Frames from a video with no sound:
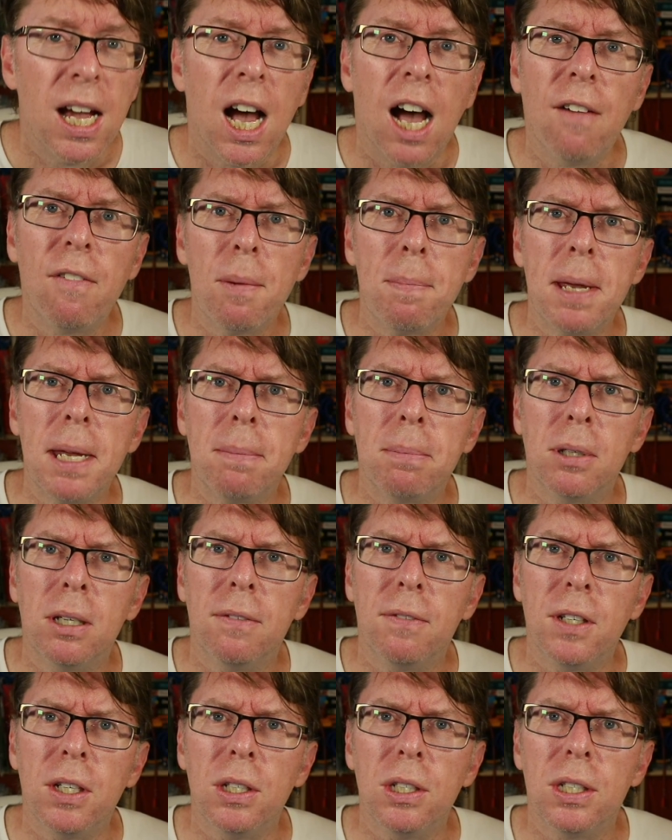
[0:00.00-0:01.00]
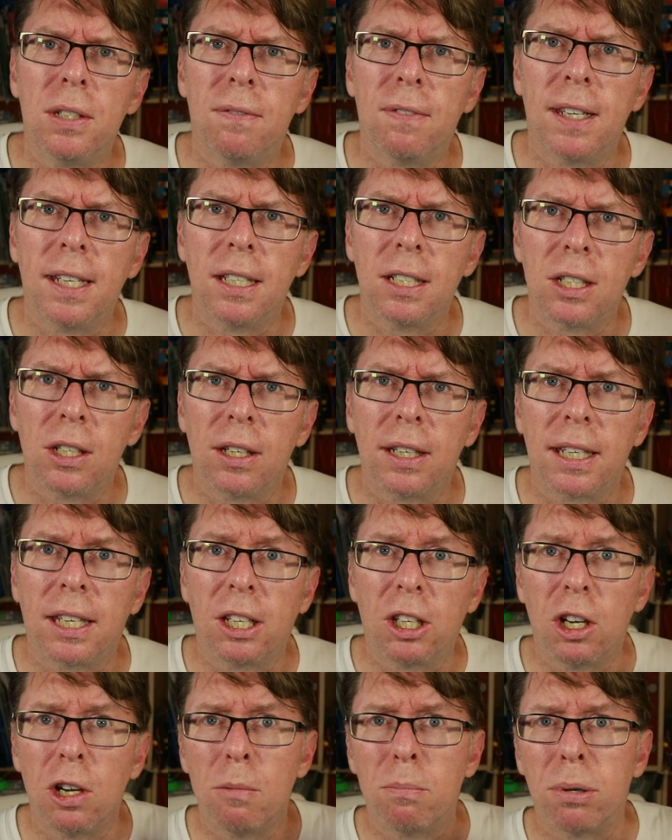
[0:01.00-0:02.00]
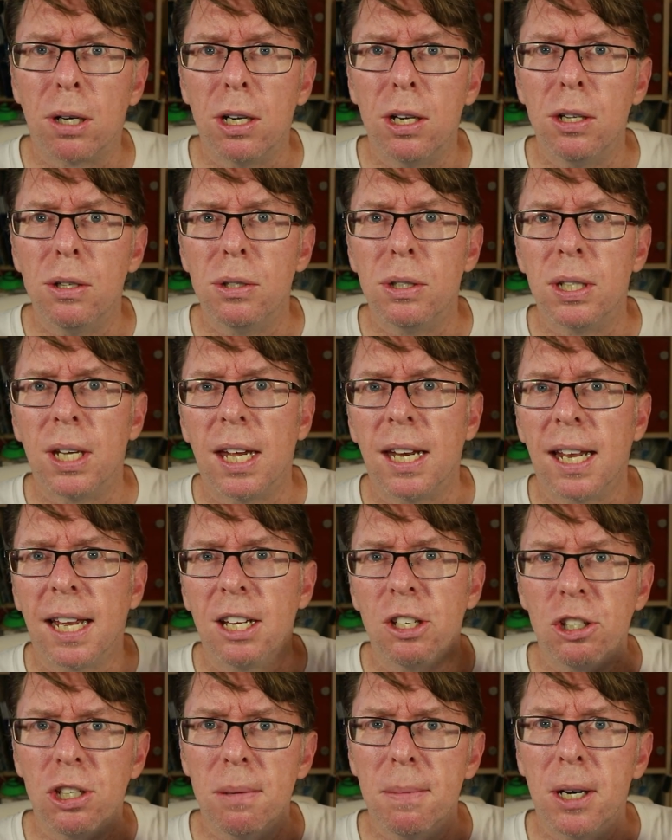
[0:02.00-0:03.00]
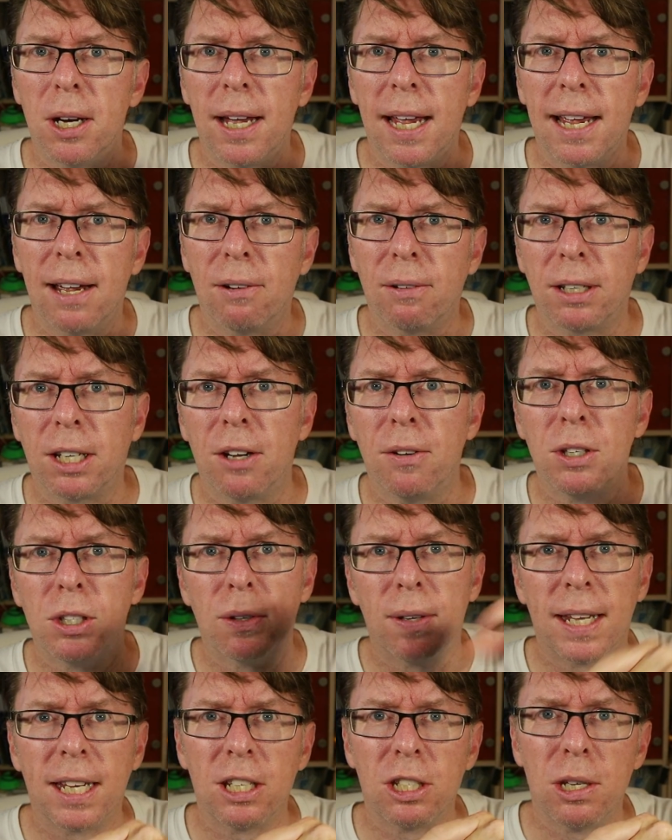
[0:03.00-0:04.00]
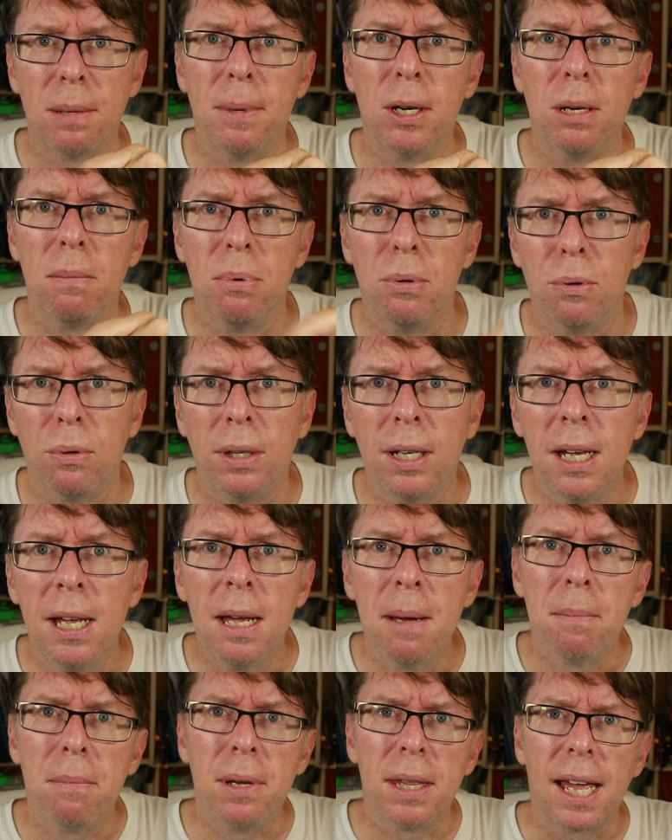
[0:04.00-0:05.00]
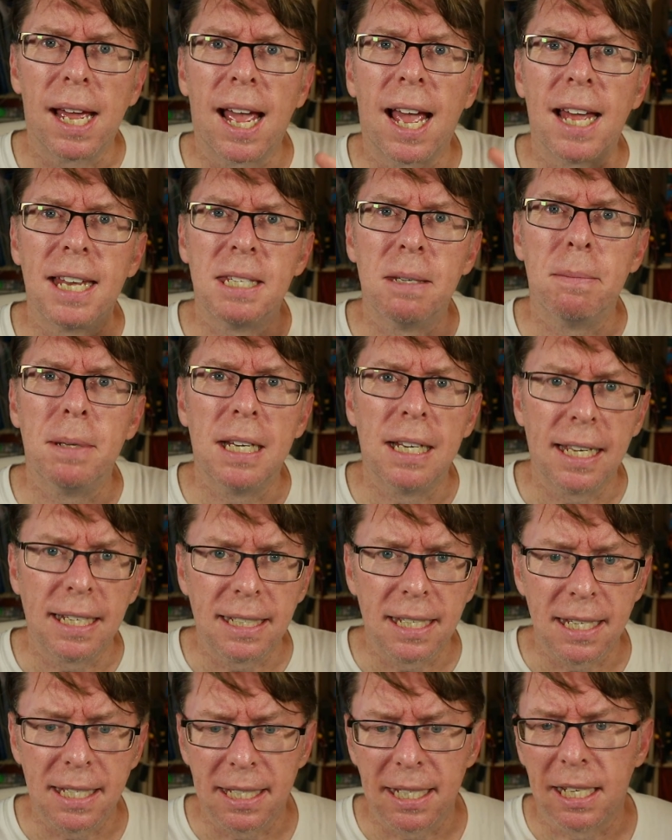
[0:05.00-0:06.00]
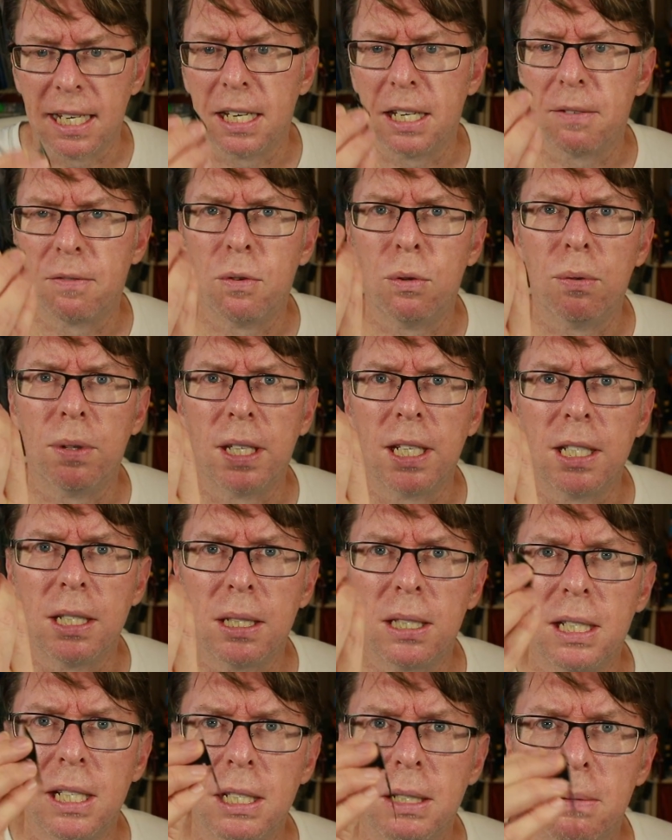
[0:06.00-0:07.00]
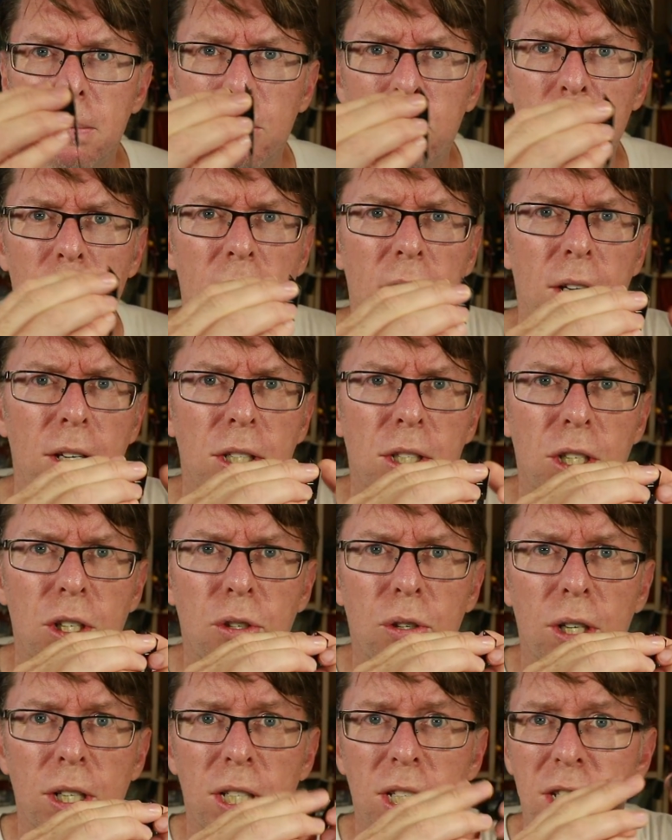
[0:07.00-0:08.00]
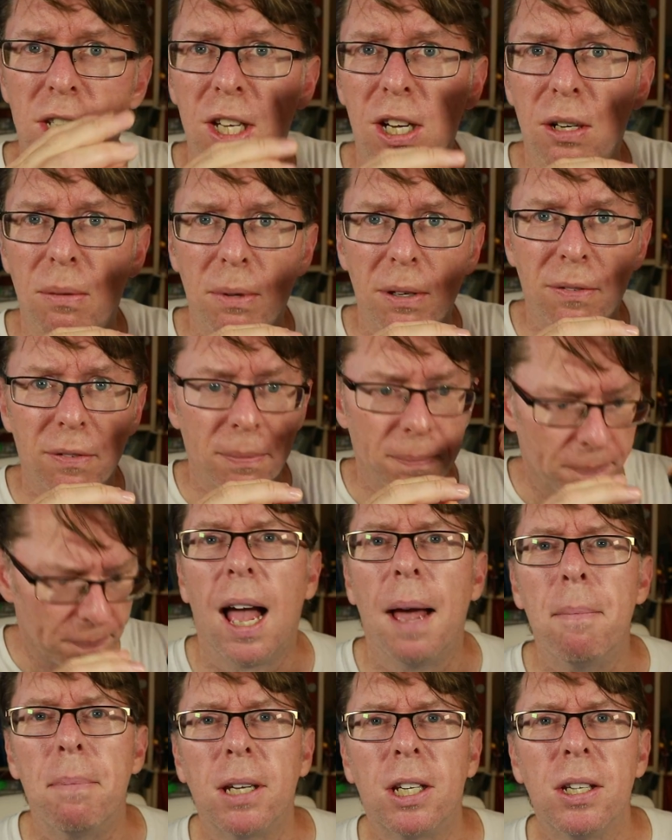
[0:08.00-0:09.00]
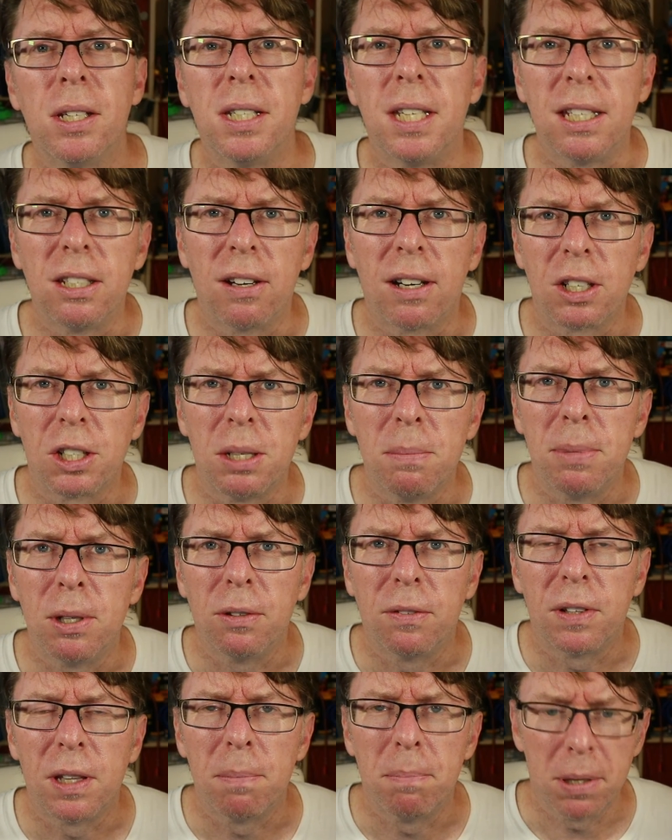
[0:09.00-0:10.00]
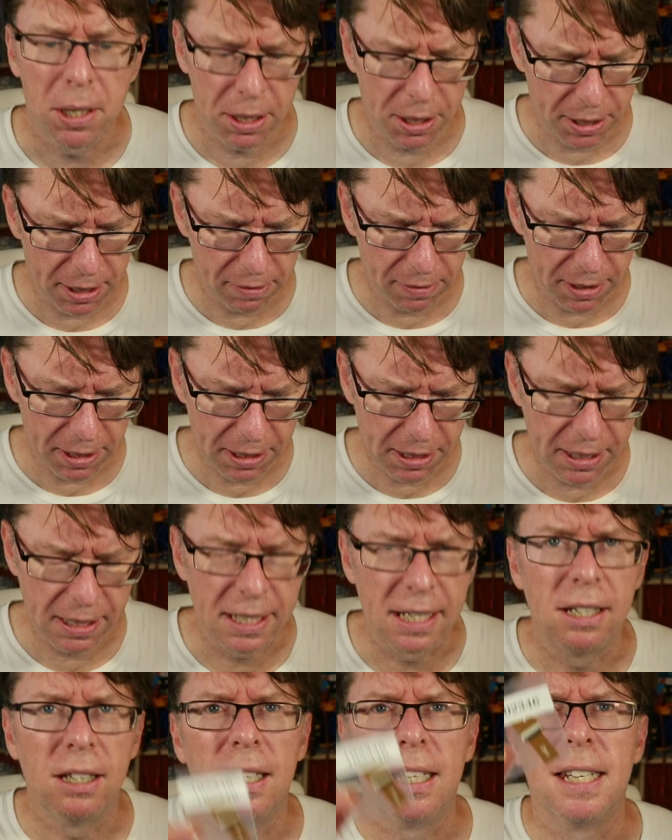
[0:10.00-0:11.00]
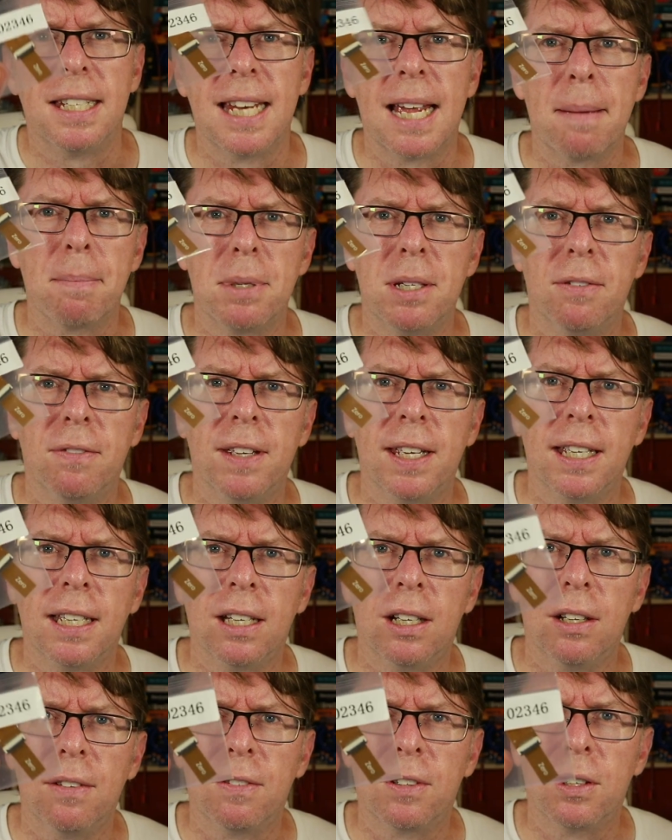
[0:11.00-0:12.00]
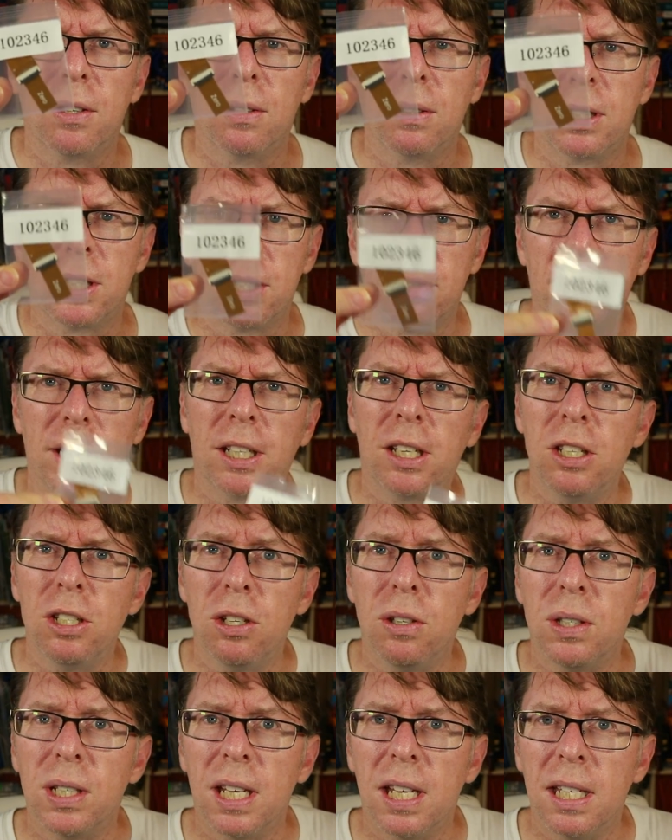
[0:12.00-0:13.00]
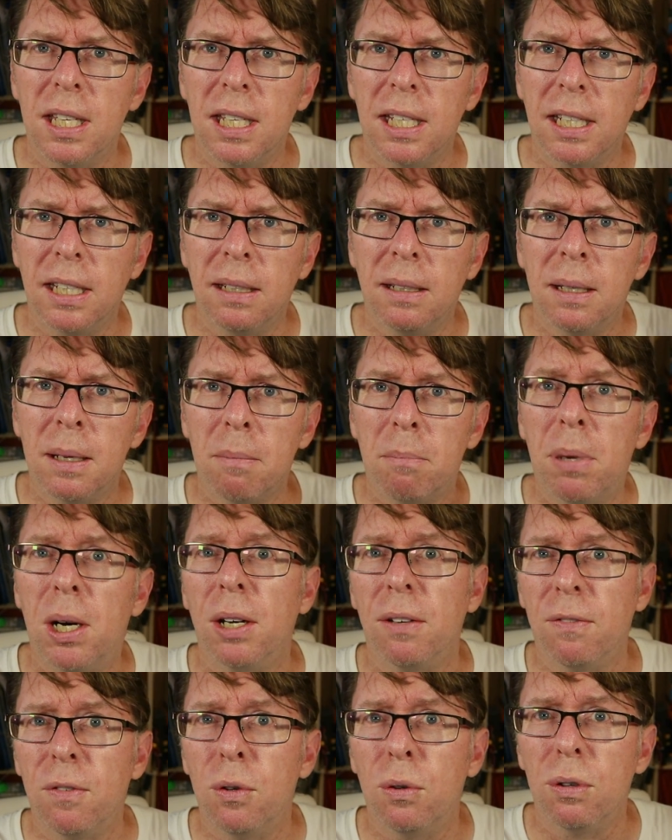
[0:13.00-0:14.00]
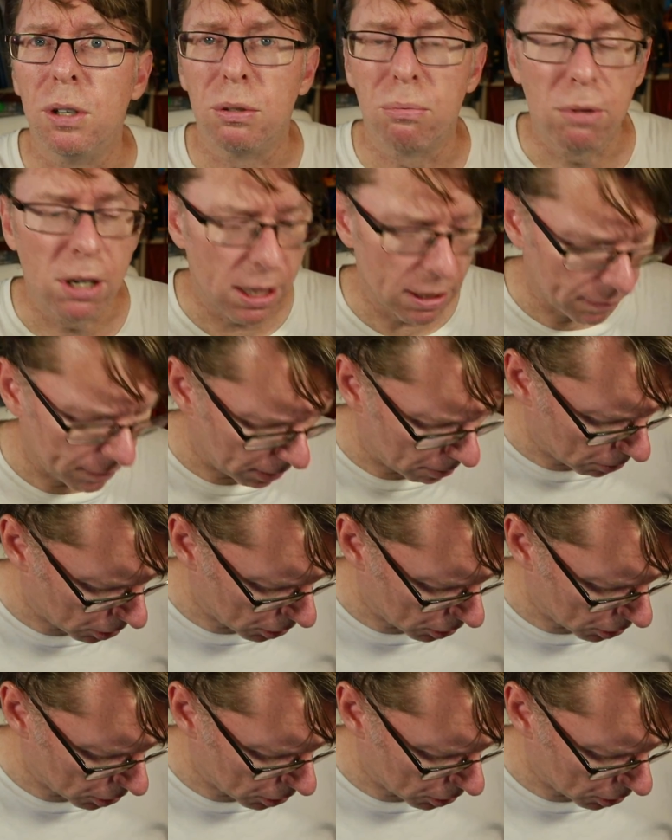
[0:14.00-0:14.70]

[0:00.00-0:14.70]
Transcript: Other people have used things like GoPros and HDMI out going to an HDMI board, but that adds a bit of latency, and I thought these are quite nice to try to start with. And because these are actually built for the Pi Zero, this is a little adapter thing I've got so I can use it in the Pi 4 as well if I